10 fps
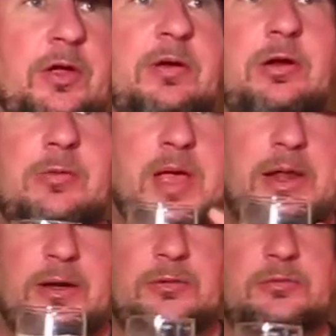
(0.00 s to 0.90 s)

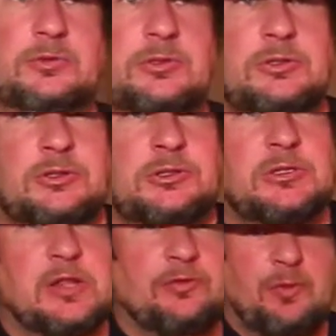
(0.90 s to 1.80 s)
aromatic.
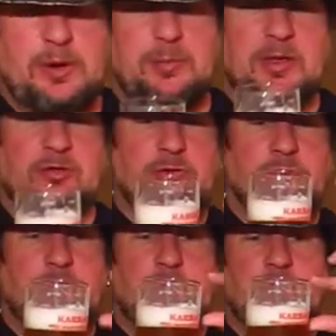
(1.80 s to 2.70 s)
So I wanted to make sure
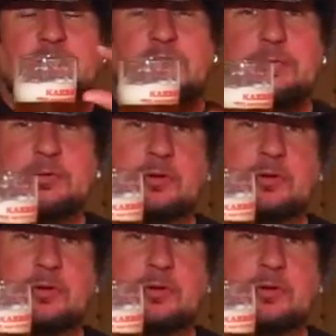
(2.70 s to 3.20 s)
to use a tapered